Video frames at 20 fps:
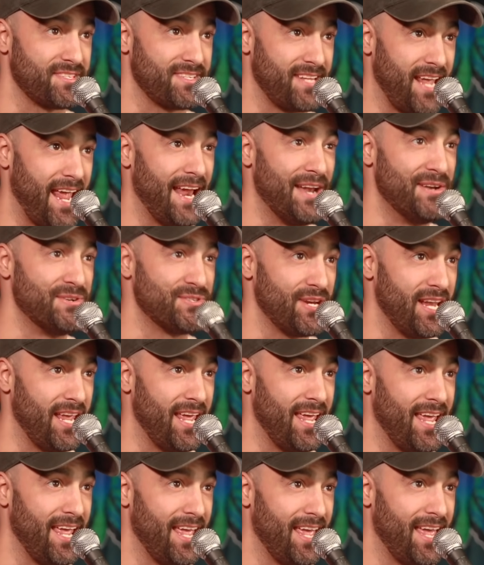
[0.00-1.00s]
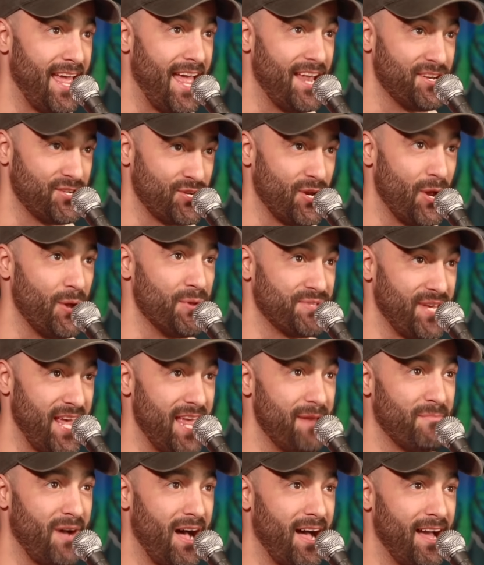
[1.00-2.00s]
stage and shows
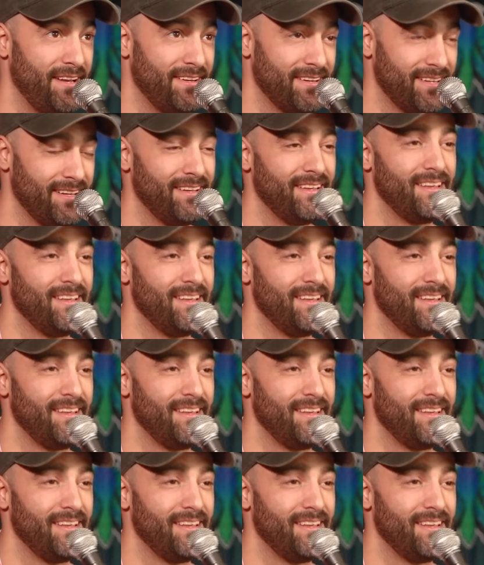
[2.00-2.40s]
in mind.